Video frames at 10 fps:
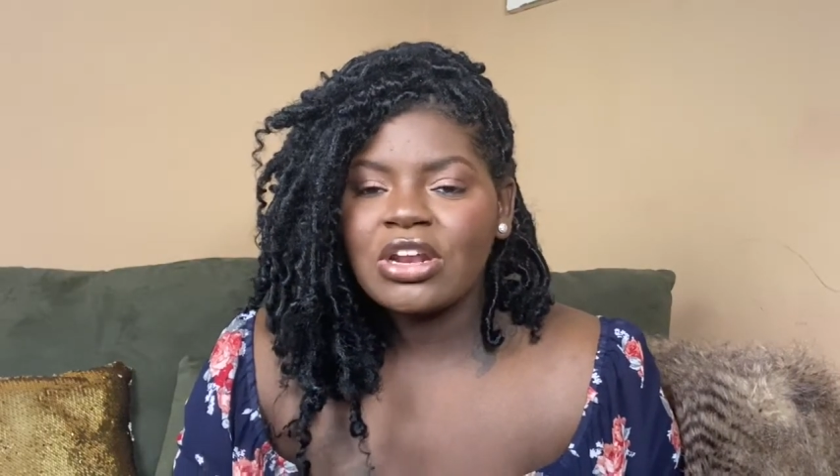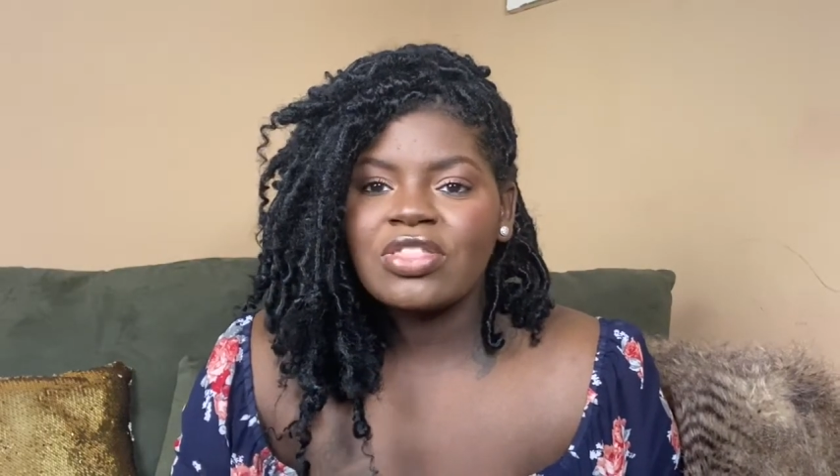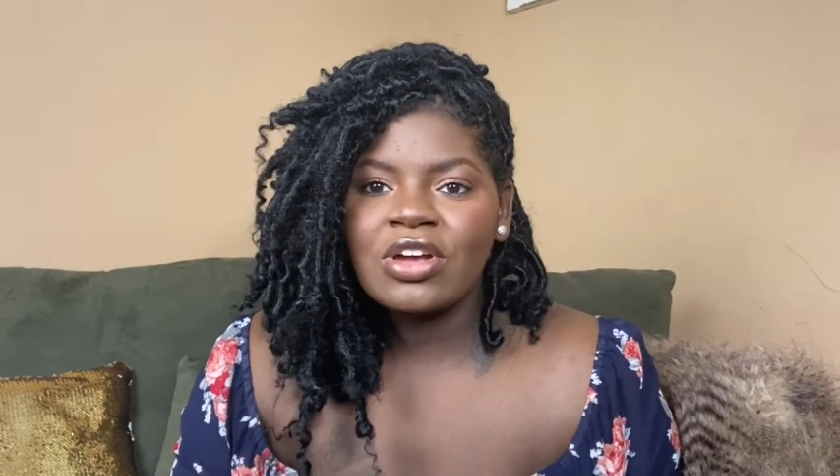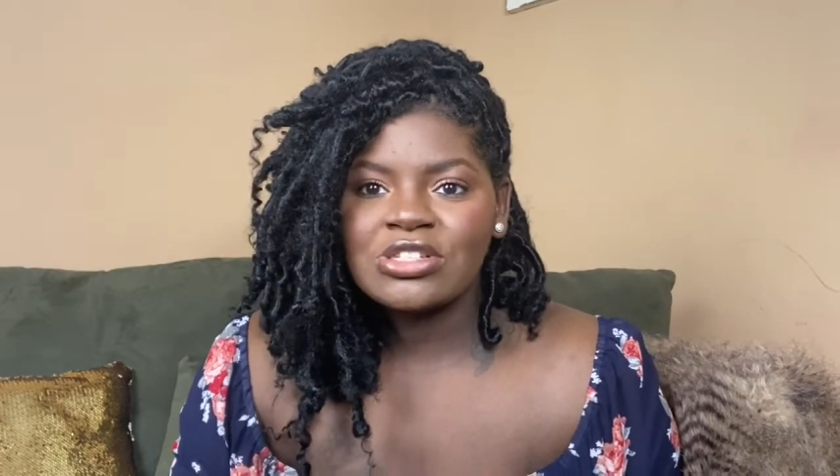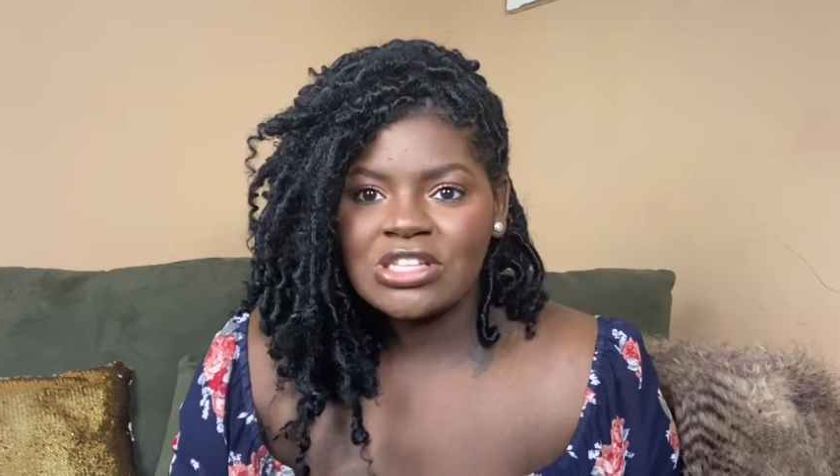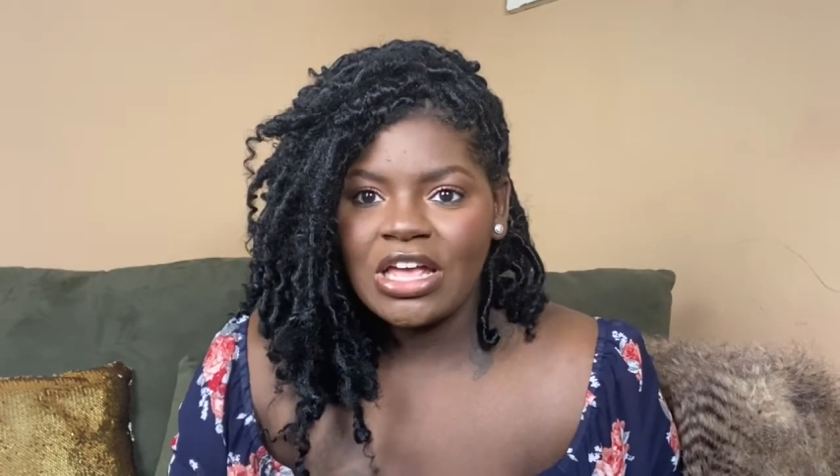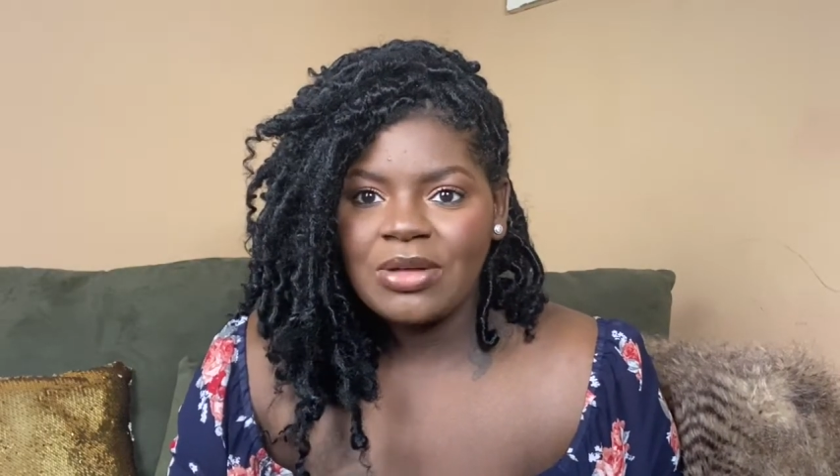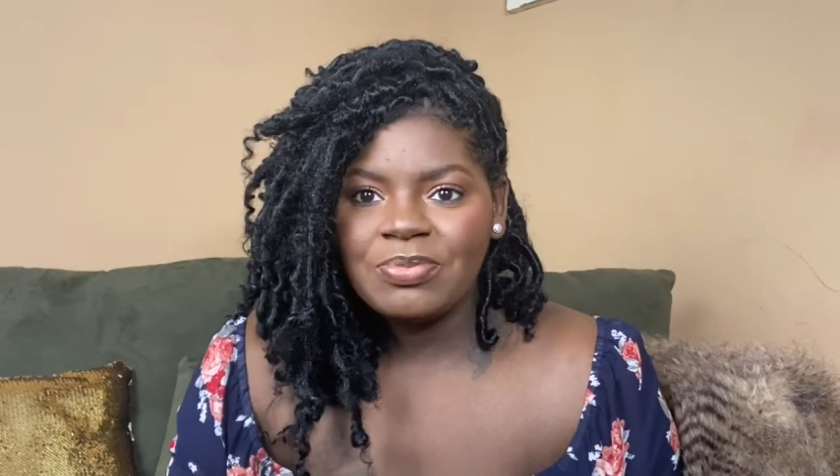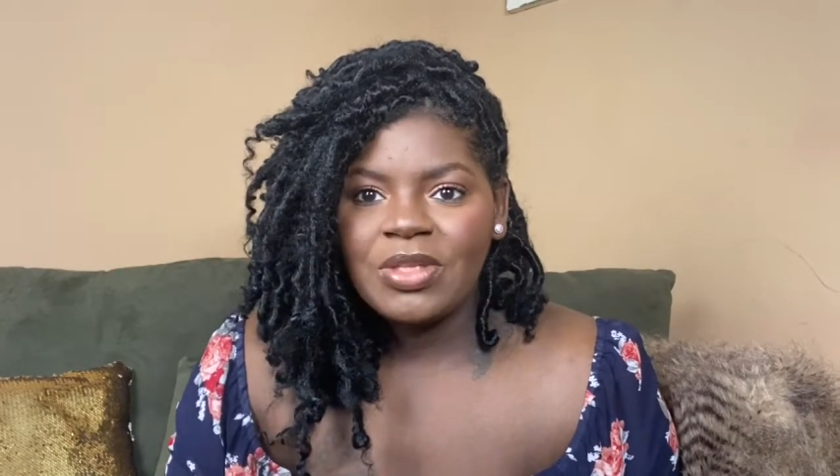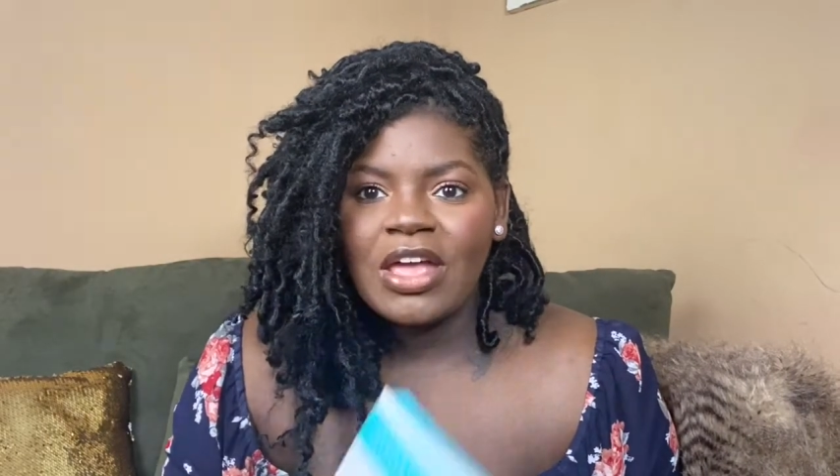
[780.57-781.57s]
13th
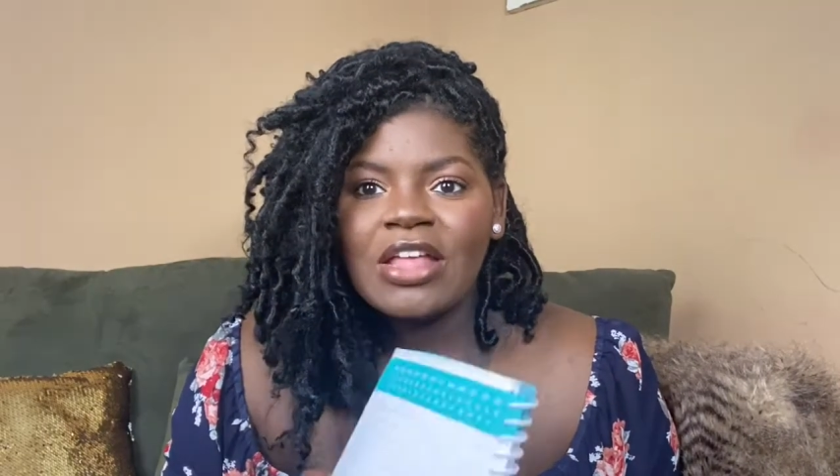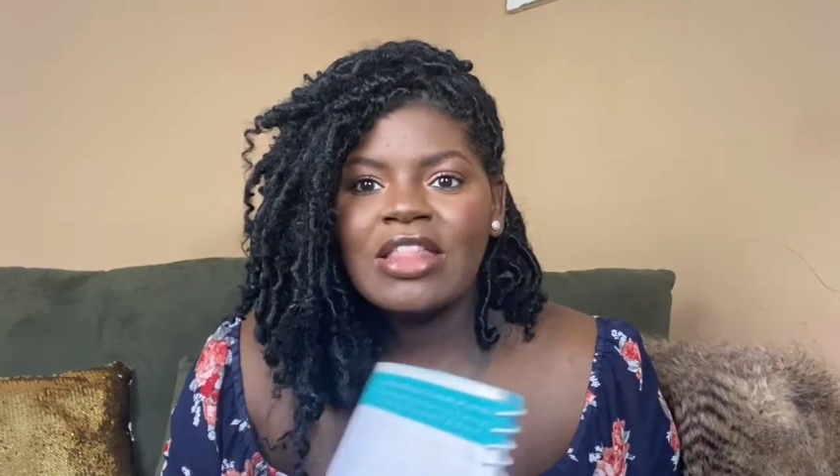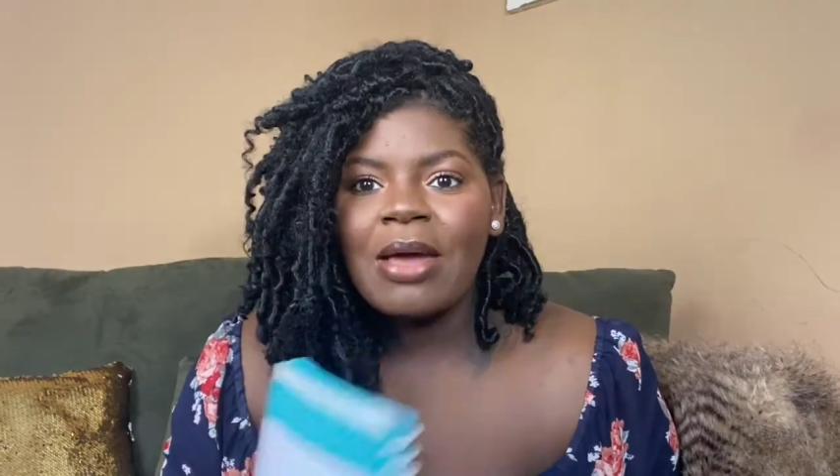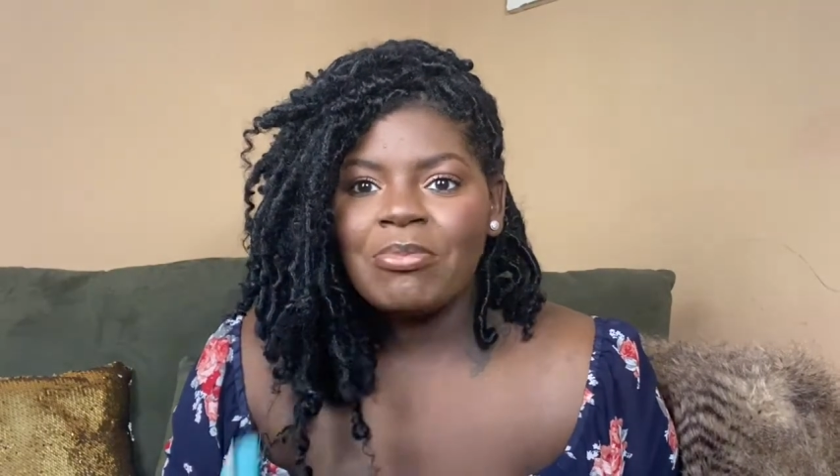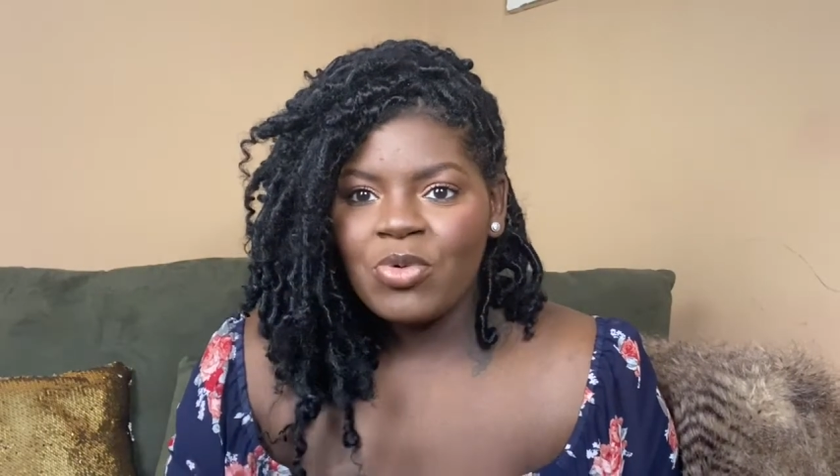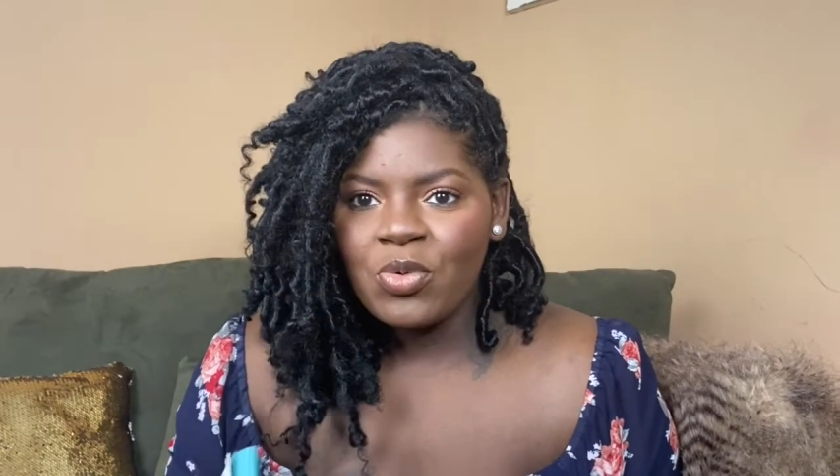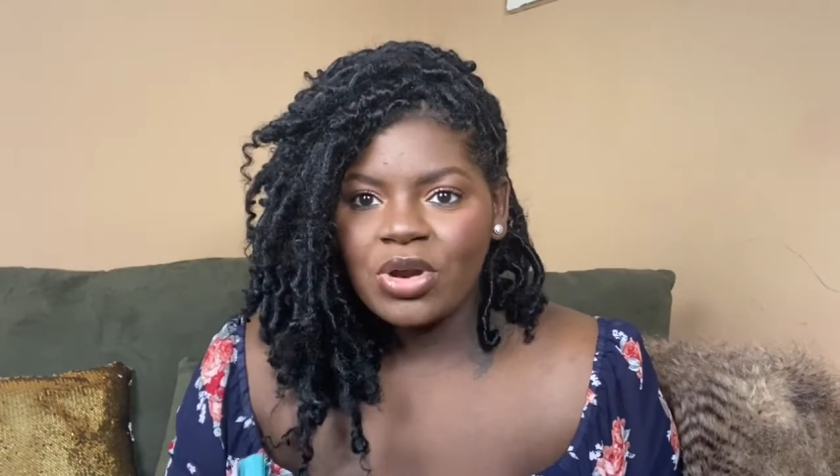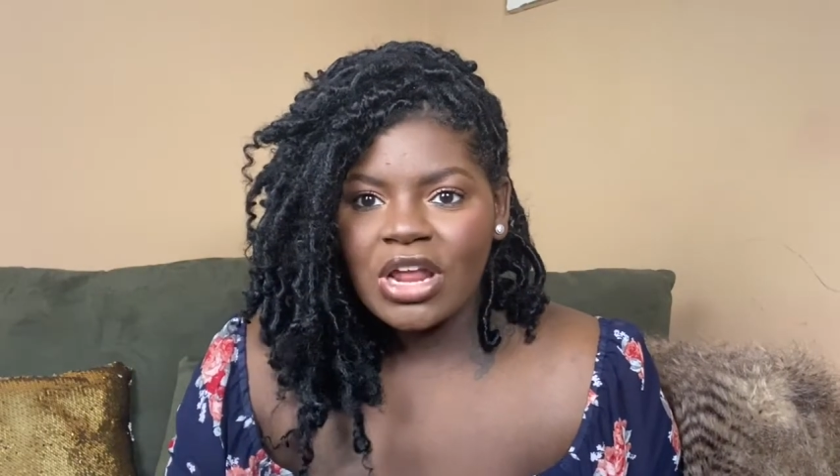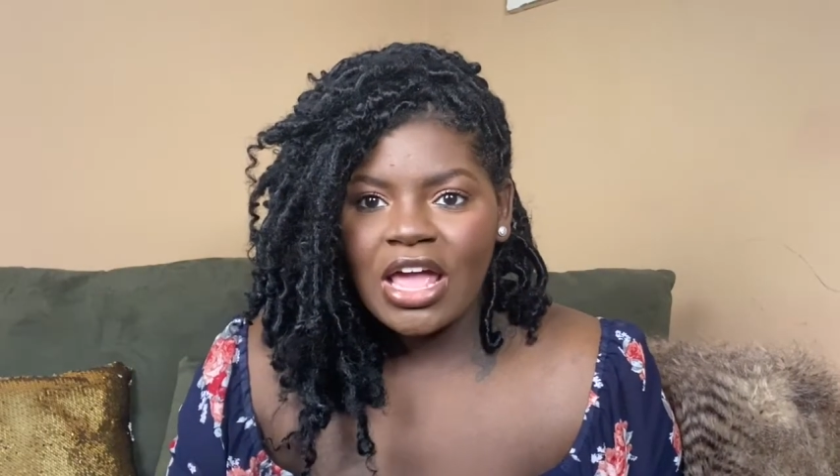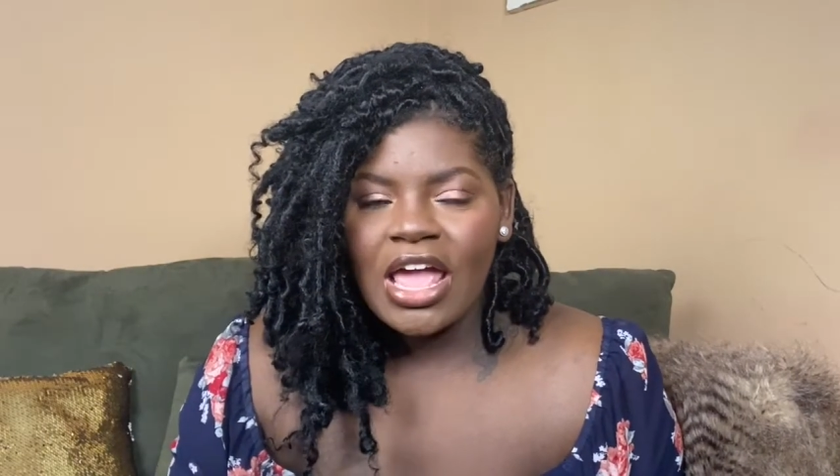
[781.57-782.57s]
that
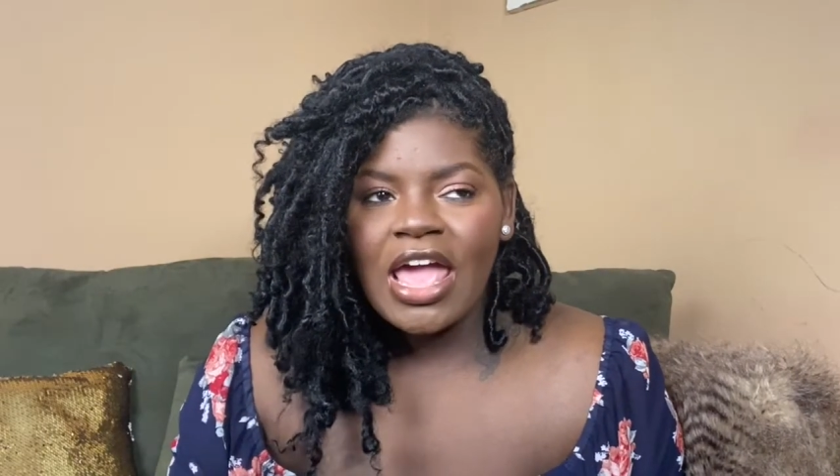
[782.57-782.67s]
morning.